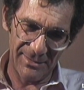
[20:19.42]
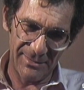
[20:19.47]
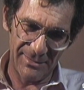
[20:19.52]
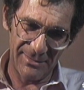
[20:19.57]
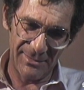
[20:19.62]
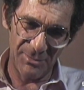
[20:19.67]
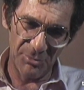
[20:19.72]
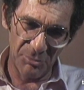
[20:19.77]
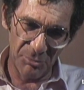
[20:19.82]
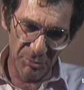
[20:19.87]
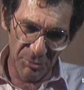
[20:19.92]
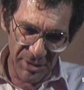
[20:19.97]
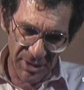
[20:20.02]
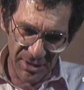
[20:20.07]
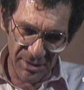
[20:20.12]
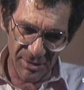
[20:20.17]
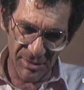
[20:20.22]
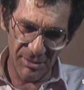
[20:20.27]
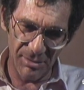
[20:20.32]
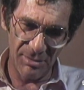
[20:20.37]
the
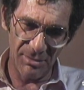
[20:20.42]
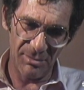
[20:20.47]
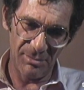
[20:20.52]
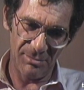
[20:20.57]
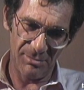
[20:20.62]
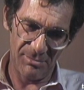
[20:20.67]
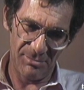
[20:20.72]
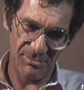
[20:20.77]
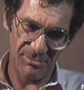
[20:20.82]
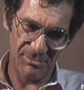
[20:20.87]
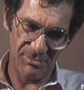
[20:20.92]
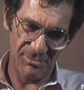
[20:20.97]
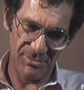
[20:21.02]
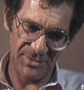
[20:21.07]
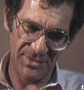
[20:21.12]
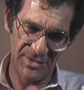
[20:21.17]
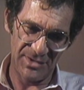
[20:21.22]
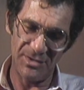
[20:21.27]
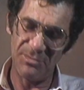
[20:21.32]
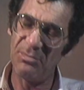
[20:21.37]
real
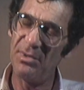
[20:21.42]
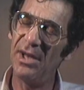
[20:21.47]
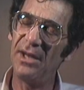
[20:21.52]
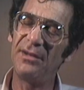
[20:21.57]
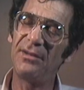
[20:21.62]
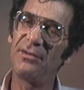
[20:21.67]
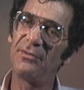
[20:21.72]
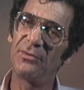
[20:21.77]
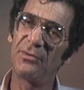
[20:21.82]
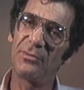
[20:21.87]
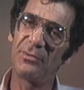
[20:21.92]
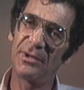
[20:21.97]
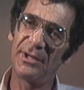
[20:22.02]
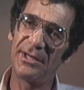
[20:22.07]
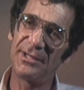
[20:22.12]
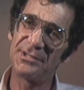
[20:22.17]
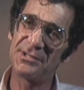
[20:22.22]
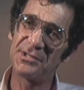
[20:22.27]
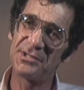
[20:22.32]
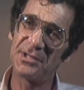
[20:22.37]
cement of a
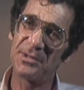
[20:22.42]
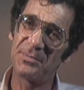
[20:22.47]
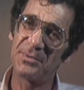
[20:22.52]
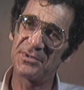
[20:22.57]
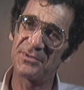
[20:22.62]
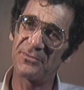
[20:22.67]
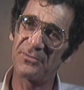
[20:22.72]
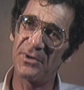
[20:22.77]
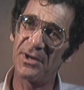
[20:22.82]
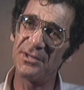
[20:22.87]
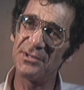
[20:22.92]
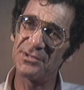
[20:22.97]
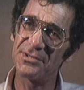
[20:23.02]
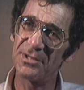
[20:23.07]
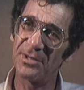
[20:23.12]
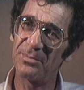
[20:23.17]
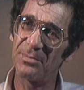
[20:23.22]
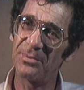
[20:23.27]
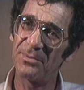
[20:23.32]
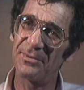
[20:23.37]
relationship is
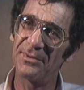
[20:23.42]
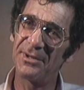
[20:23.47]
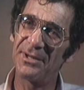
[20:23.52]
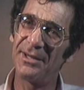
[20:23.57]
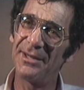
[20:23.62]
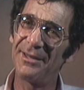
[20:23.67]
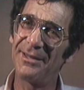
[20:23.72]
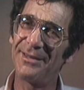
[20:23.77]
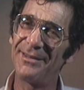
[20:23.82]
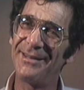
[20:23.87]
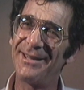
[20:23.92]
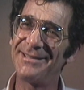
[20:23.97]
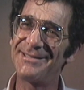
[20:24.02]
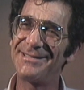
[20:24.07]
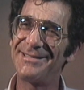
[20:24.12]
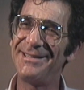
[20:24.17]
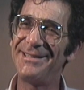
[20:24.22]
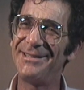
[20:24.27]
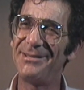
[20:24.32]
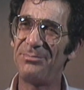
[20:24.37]
friendship and
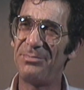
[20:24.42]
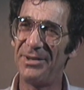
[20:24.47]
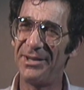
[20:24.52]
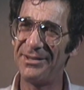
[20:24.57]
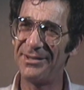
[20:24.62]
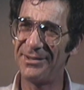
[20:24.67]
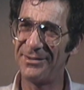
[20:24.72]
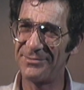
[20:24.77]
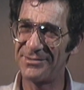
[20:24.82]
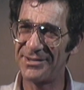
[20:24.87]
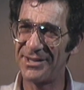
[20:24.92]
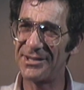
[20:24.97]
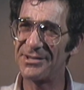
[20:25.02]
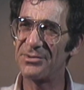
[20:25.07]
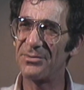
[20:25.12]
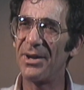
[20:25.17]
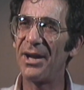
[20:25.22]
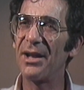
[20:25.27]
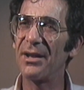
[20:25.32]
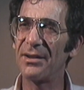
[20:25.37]
that's independent of
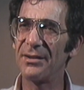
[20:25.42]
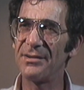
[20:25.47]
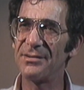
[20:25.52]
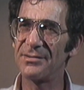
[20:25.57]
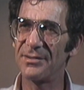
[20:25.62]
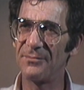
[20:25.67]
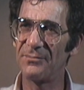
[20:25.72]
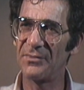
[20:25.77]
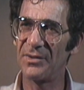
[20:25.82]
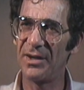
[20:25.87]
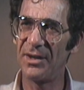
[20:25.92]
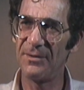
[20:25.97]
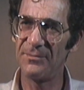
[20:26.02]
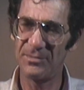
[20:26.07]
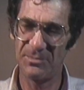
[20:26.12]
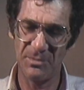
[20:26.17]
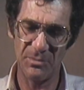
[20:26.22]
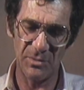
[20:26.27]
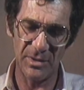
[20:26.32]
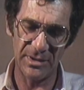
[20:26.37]
sexuality
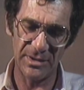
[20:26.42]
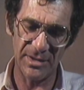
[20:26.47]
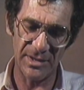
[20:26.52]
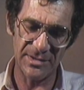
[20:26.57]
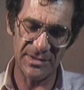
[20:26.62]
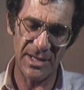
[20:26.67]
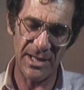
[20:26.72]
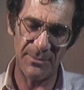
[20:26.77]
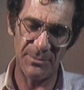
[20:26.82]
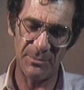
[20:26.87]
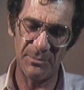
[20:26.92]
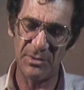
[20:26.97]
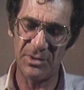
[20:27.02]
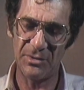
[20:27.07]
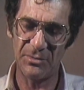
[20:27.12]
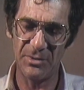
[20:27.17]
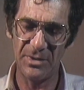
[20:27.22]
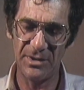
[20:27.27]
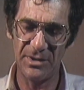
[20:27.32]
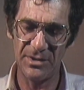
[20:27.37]
sometimes. I mean, what does happen
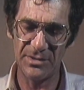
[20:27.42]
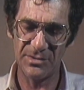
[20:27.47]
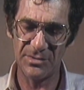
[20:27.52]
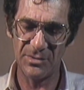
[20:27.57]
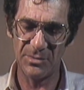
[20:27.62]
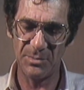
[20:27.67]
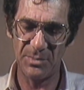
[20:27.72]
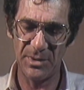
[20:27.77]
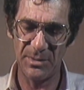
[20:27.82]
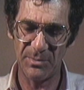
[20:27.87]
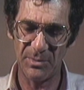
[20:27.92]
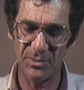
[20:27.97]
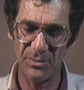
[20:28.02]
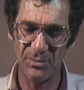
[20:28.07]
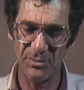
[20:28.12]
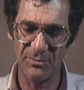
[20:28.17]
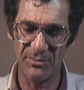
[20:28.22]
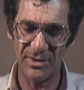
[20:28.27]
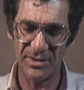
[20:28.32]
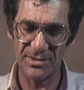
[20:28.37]
between these two people
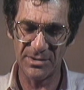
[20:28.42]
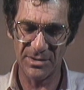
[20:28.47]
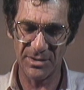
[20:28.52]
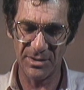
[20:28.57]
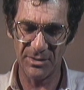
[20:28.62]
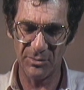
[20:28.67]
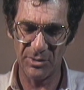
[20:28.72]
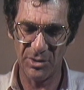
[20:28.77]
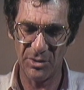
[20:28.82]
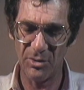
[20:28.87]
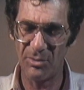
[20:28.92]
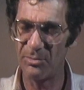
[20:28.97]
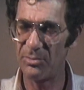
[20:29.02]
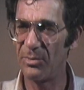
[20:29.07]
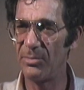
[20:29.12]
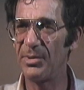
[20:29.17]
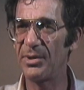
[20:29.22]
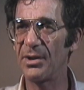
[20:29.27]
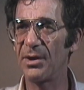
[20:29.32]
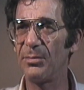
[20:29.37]
who eventually we
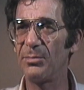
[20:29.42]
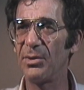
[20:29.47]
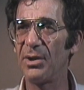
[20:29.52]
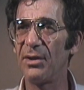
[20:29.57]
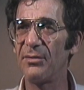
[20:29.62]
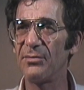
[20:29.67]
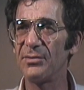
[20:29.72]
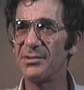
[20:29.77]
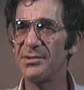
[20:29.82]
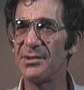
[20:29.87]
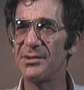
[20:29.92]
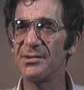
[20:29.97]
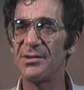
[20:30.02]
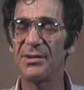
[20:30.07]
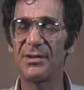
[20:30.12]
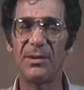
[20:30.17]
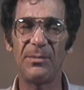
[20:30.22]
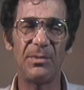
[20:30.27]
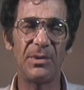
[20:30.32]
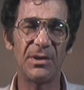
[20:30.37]
hope will become lovers is
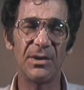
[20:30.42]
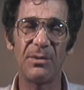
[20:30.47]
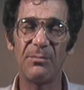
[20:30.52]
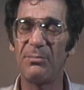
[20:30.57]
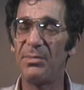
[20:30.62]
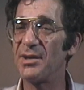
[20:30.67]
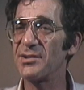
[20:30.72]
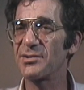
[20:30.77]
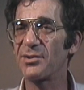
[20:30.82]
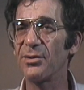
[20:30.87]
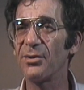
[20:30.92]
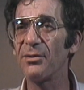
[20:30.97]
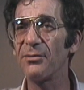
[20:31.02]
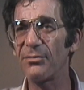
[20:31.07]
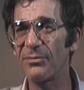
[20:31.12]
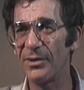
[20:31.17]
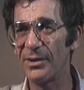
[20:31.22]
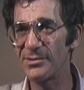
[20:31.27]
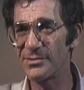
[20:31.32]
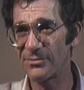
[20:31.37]
that they become best
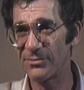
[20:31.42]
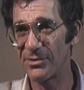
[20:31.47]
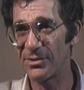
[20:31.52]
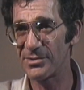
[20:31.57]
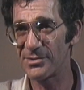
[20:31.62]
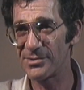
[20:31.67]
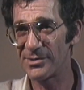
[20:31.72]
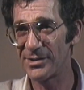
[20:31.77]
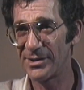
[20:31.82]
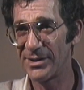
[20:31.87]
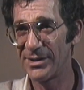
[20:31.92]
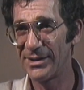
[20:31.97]
girlfriends first.